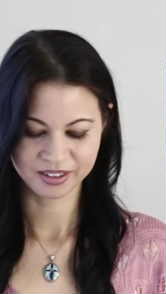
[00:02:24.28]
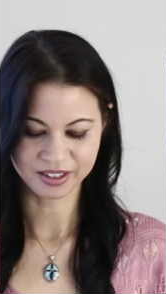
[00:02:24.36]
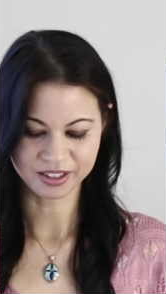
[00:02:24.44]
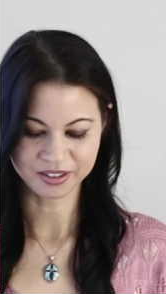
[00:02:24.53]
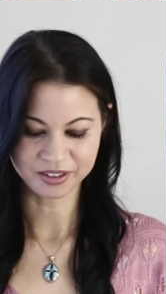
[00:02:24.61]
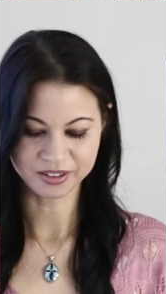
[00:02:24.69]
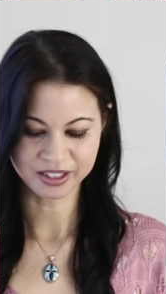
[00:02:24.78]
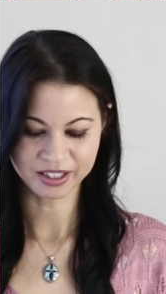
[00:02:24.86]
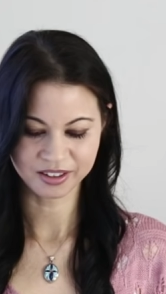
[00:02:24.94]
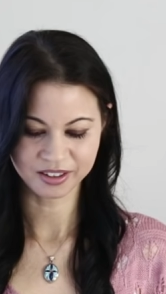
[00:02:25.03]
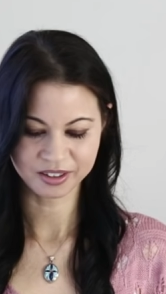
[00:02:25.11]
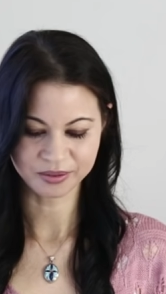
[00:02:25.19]
As you
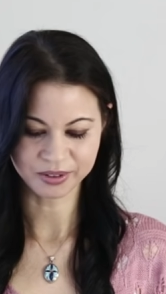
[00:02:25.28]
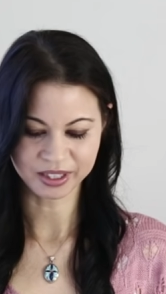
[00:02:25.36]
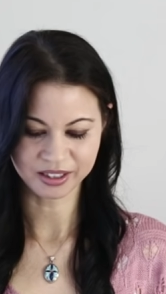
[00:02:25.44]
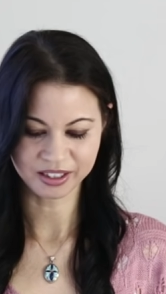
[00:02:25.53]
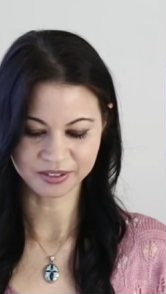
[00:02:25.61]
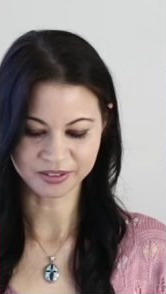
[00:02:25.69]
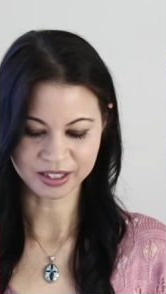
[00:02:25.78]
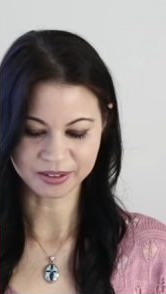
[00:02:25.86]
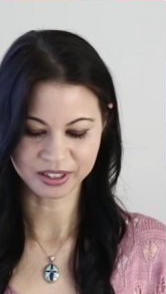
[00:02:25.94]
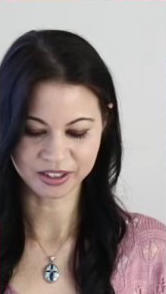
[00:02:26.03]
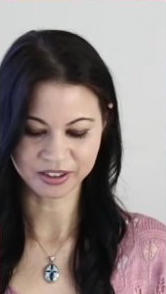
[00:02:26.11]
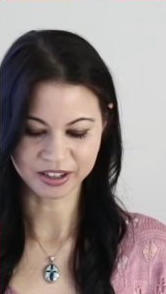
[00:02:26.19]
send this feeling of
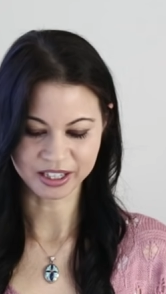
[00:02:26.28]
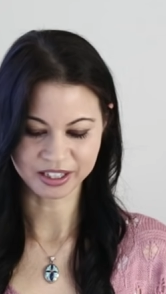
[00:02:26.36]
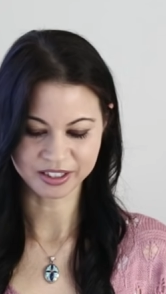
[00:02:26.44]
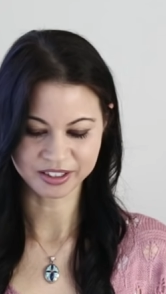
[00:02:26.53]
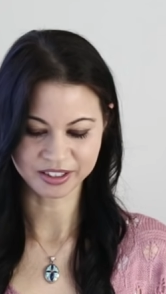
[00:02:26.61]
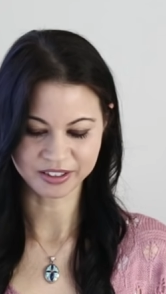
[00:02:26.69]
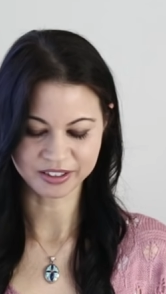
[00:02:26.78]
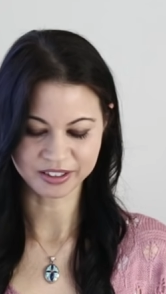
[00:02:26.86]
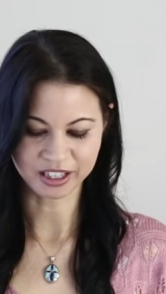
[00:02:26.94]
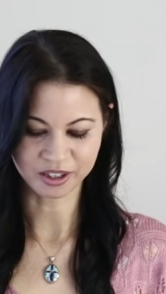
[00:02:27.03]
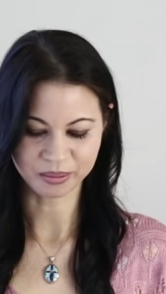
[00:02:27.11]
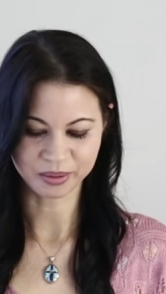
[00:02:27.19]
loving kindness to this
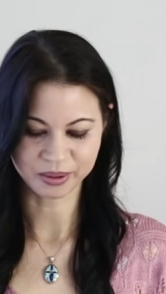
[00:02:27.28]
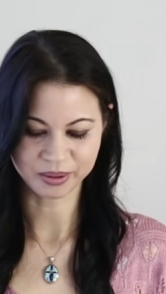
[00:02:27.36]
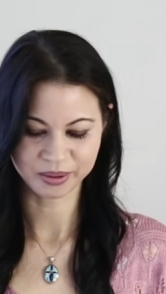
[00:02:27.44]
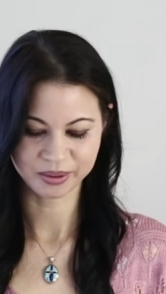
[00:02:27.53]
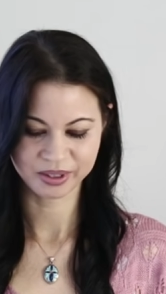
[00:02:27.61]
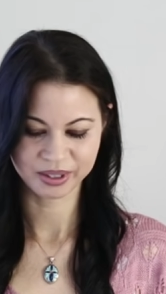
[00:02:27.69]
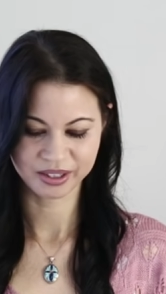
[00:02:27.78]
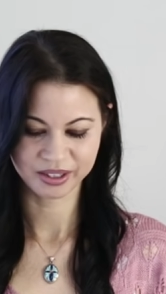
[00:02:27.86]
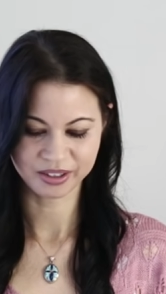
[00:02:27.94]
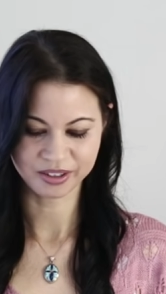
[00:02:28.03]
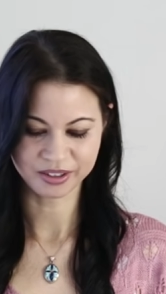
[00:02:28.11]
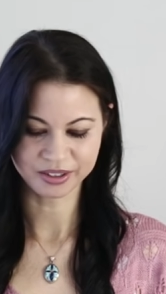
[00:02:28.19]
animal,
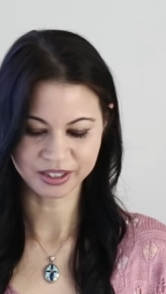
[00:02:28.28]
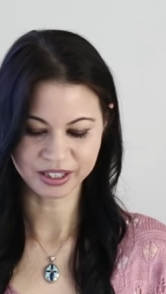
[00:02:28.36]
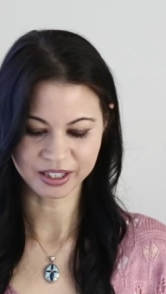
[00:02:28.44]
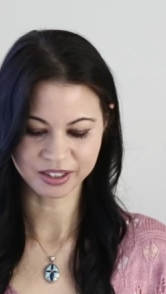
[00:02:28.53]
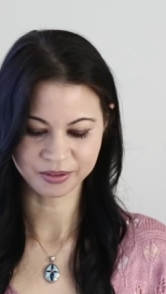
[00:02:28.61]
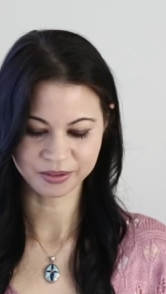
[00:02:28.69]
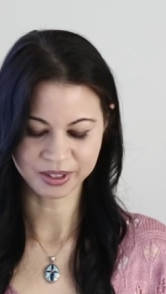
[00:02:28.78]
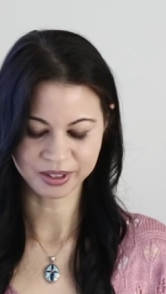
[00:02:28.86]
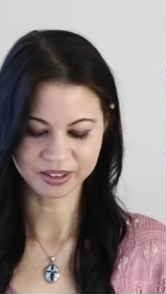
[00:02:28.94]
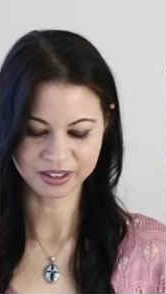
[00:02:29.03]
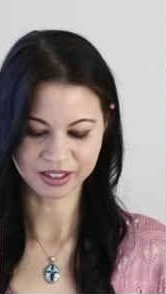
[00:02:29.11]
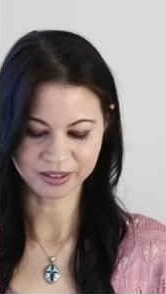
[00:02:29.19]
you start to feel
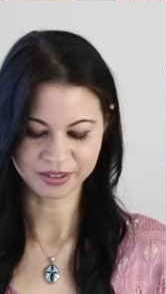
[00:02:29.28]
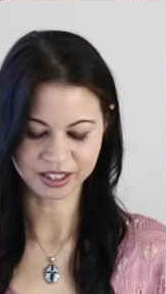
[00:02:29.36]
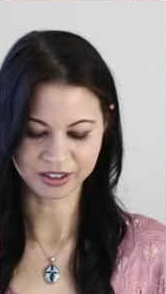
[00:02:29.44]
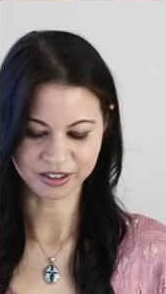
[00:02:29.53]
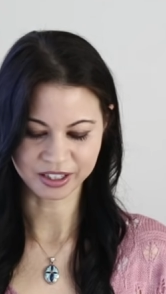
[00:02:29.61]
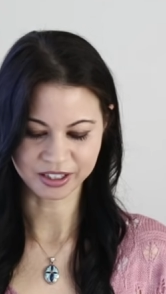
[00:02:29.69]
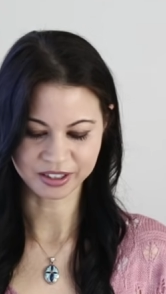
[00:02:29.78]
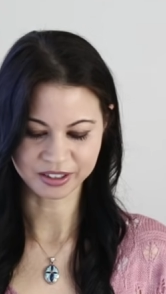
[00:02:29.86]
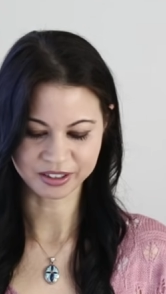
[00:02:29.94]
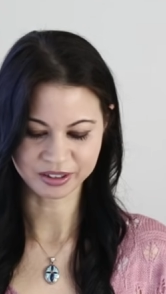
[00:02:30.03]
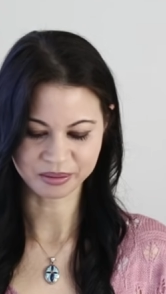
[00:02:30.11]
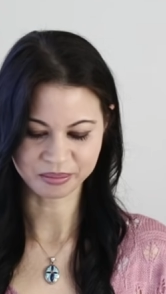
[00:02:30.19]
this loving
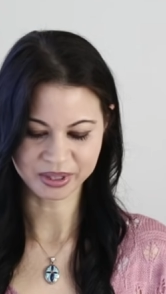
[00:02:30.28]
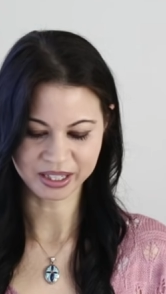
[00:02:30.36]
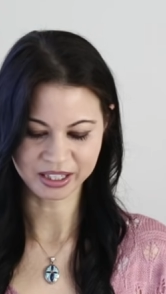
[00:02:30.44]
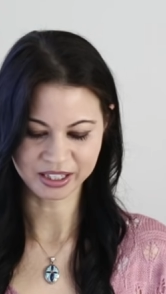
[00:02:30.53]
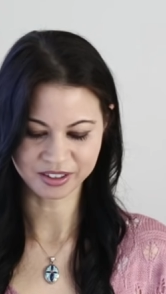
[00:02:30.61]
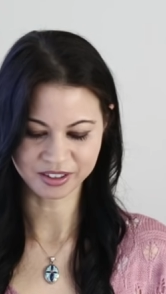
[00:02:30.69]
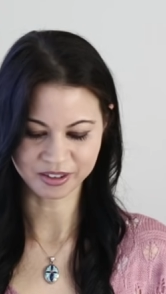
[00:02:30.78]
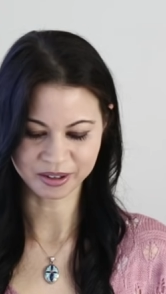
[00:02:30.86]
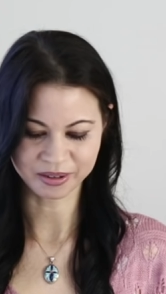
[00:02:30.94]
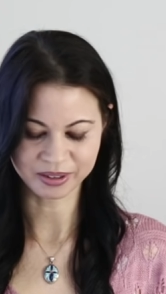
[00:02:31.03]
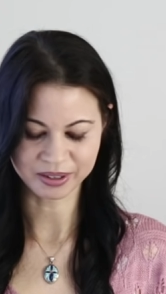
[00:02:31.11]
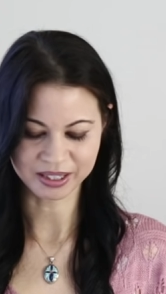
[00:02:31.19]
kindness beginning to
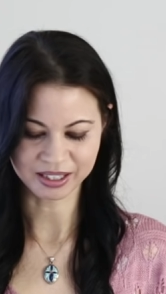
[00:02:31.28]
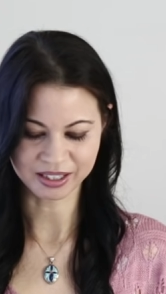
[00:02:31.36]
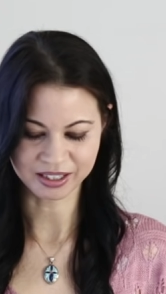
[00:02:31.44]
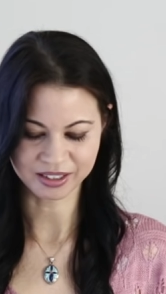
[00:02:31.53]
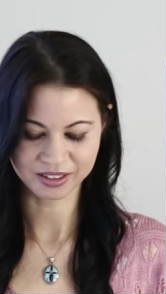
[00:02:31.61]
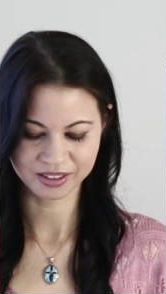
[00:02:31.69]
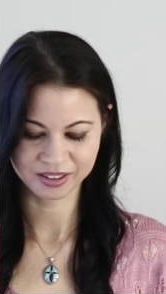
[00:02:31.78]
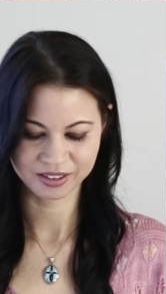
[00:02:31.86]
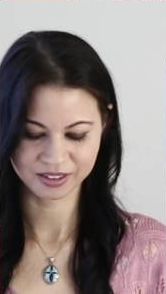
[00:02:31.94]
grow in your heart.